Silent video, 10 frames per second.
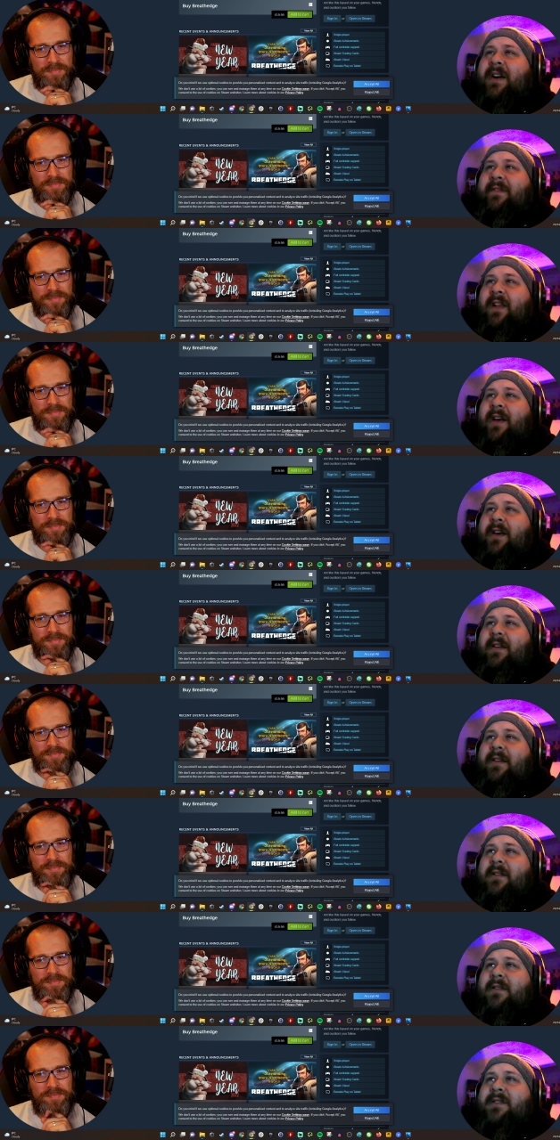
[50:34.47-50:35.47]
Speaker 1: kind of like
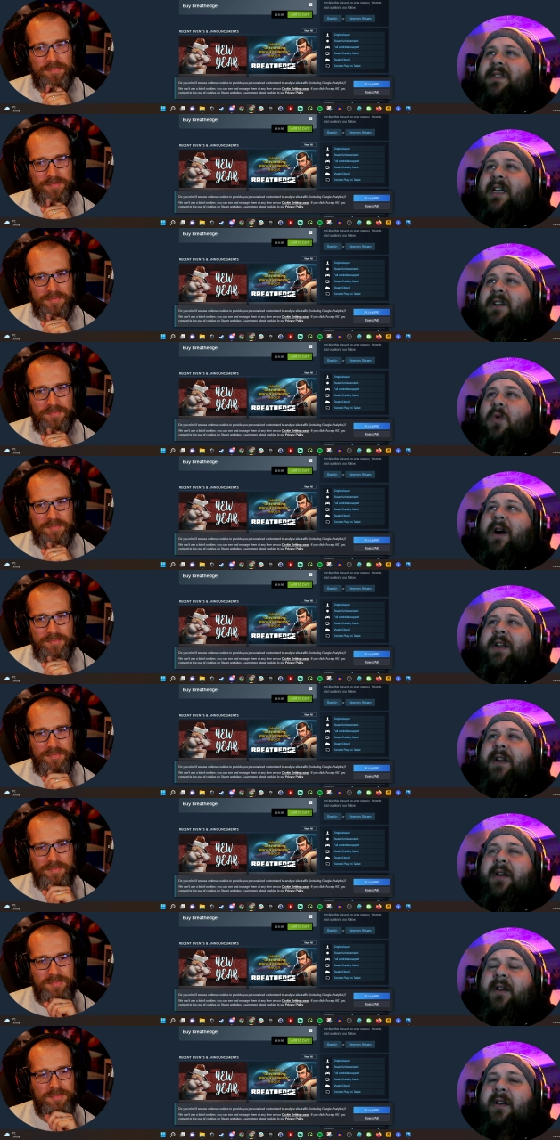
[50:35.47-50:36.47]
stage
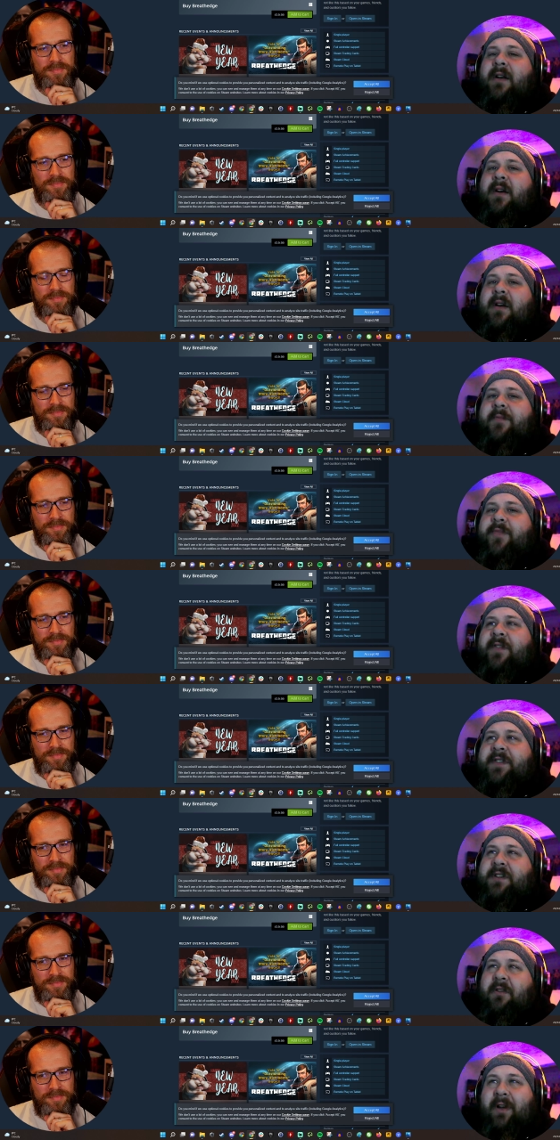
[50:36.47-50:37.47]
one of the
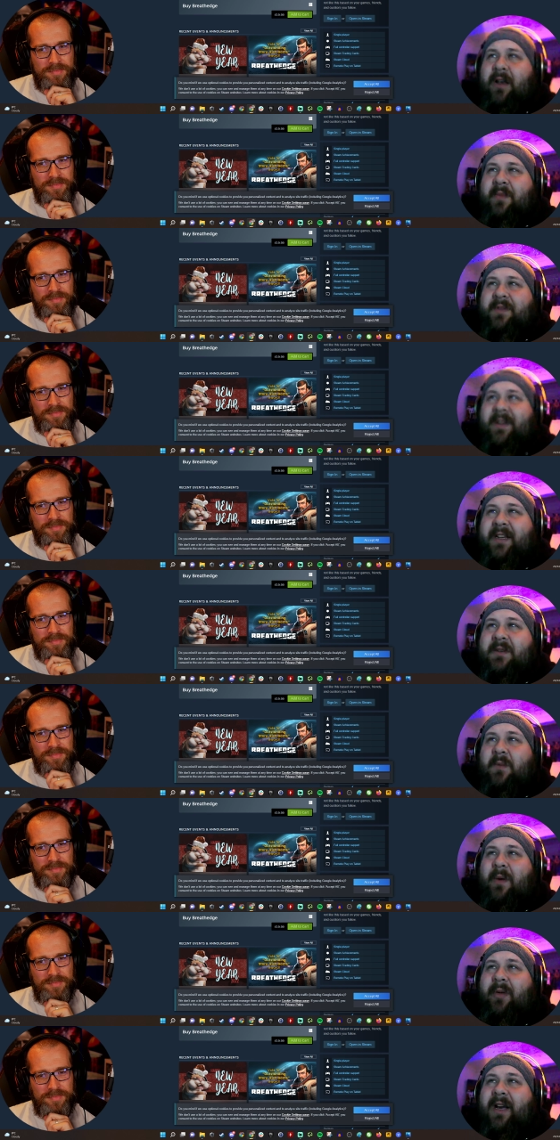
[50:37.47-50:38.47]
storyline was released
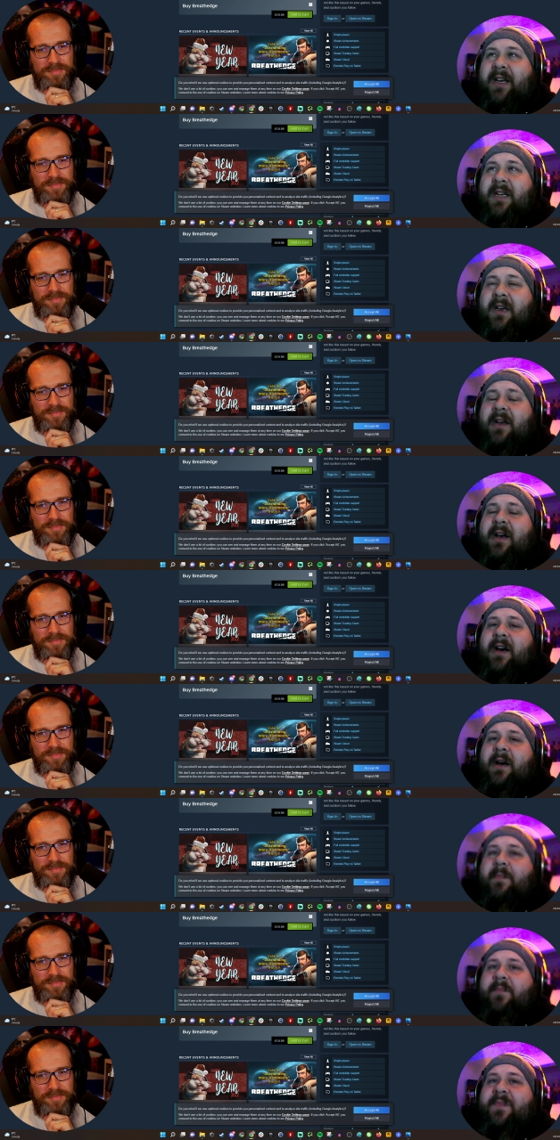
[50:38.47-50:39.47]
when we played.
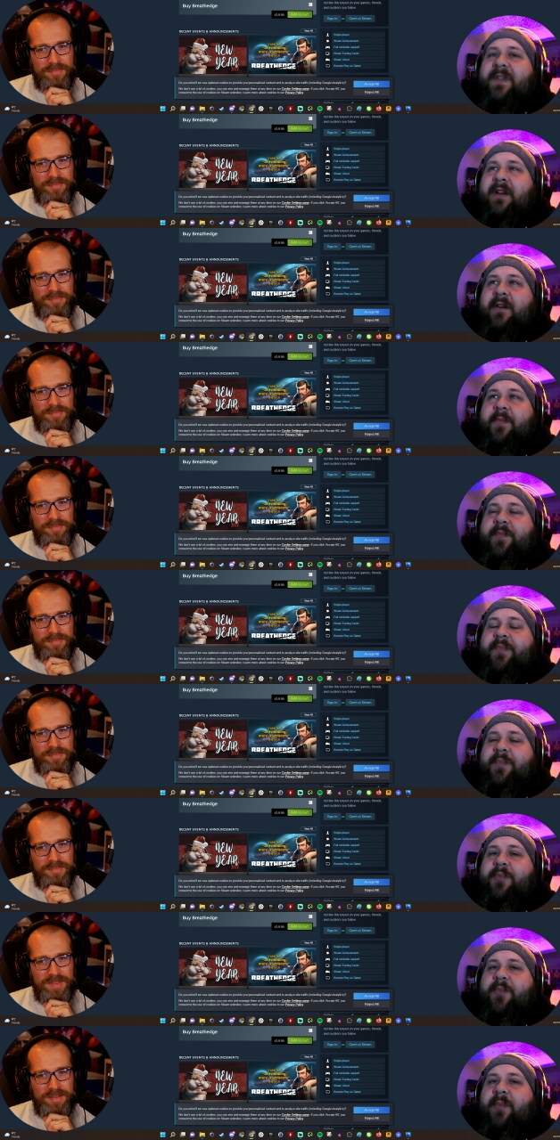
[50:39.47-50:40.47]
Um, so.
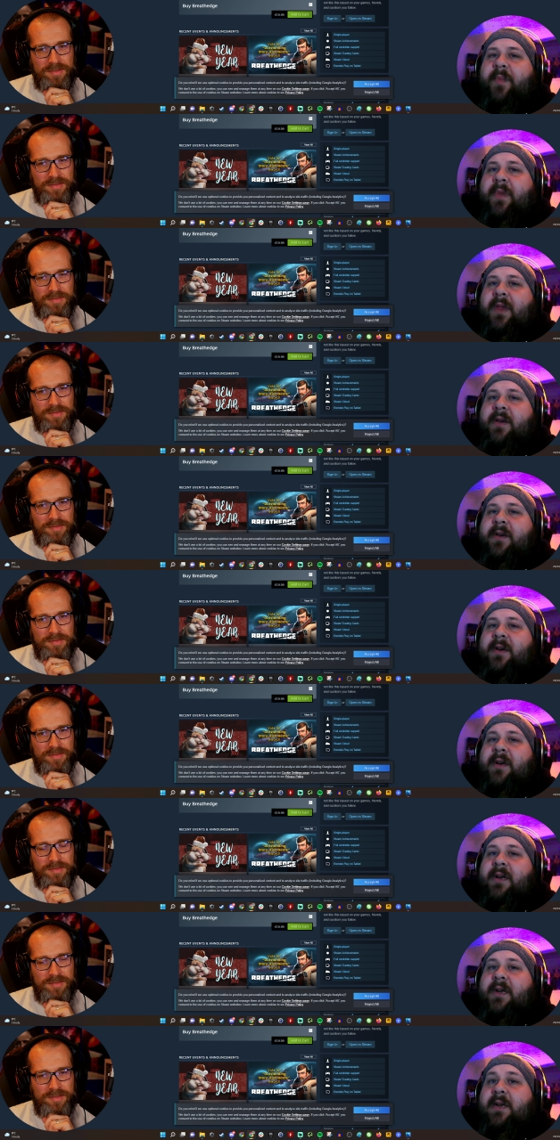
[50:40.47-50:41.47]
Speaker 2: Yeah.
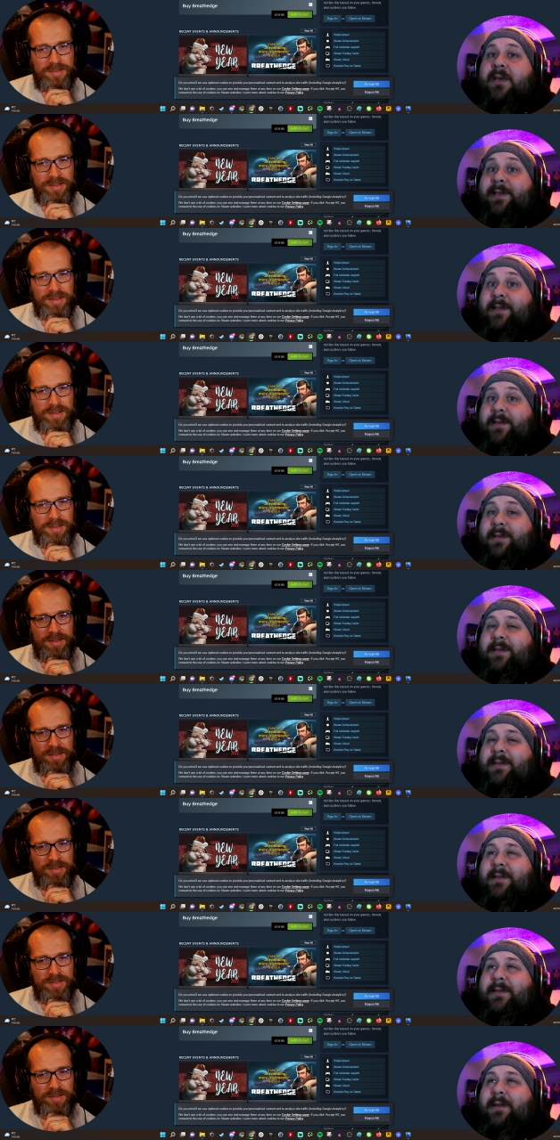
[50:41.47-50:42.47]

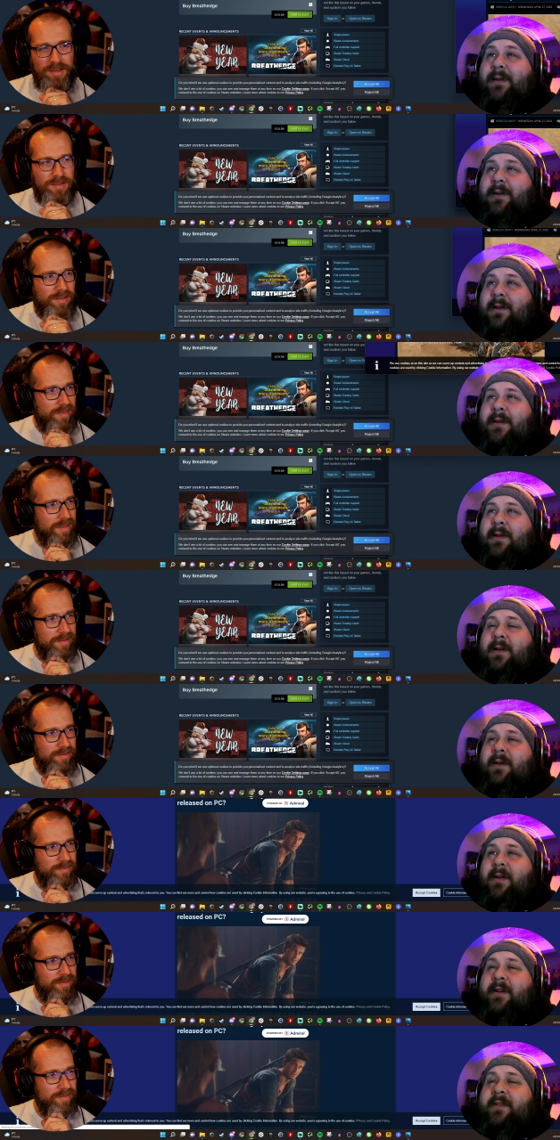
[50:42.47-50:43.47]
So the other thing that I was
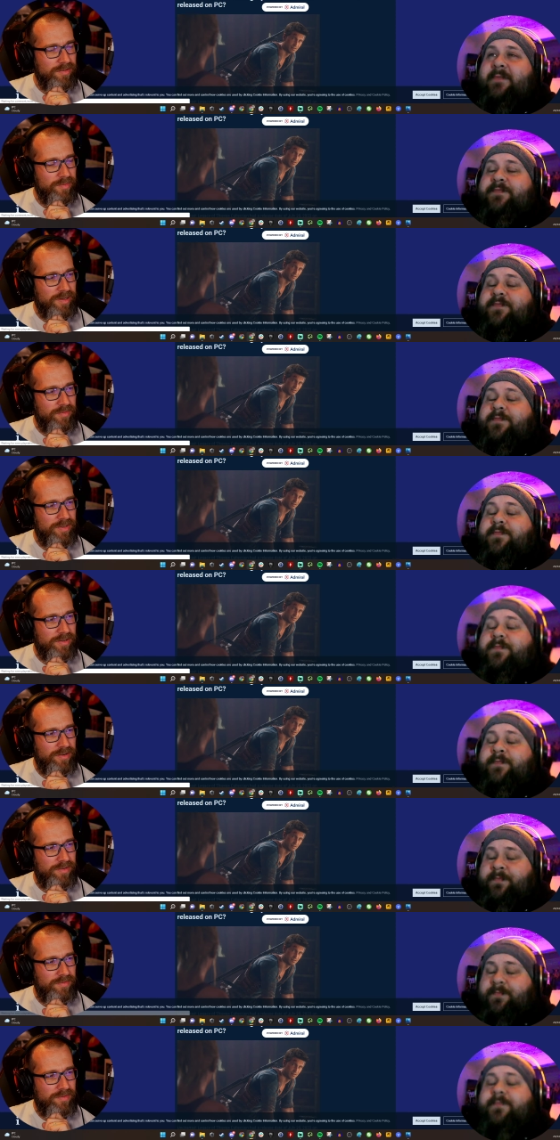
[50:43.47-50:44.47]
going to talk about, which kind of
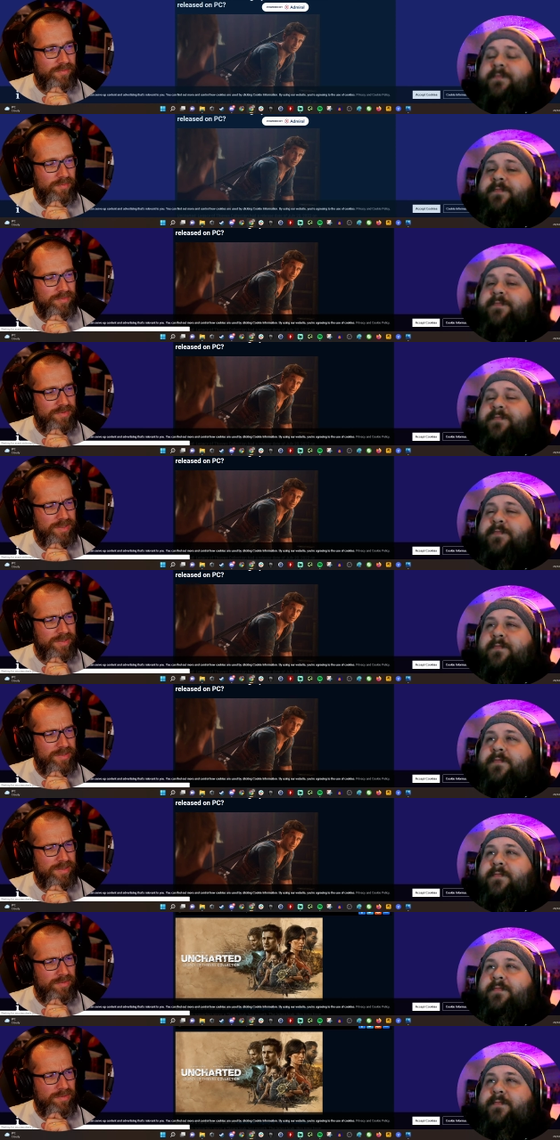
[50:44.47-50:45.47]
mm-hmm.
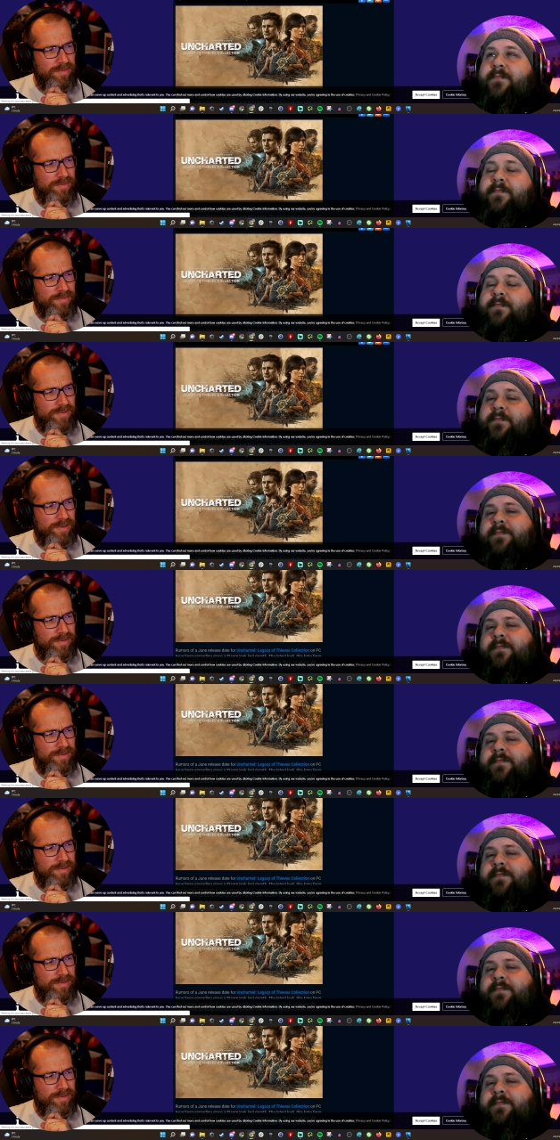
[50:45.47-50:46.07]
sort of goes